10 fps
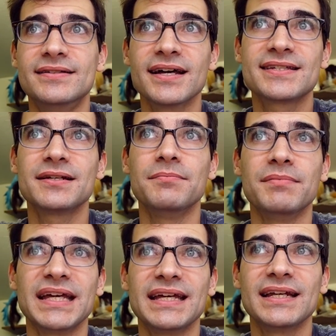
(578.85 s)
doesn't
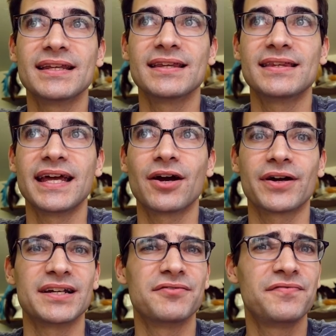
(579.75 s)
mean that they
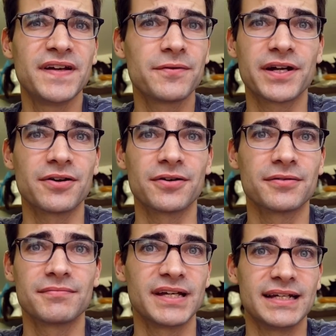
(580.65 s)
are
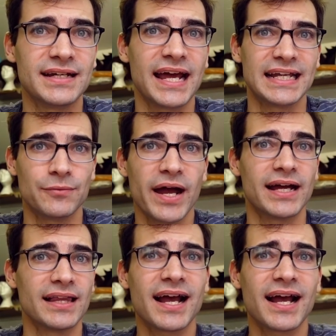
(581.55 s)
inferior in any way.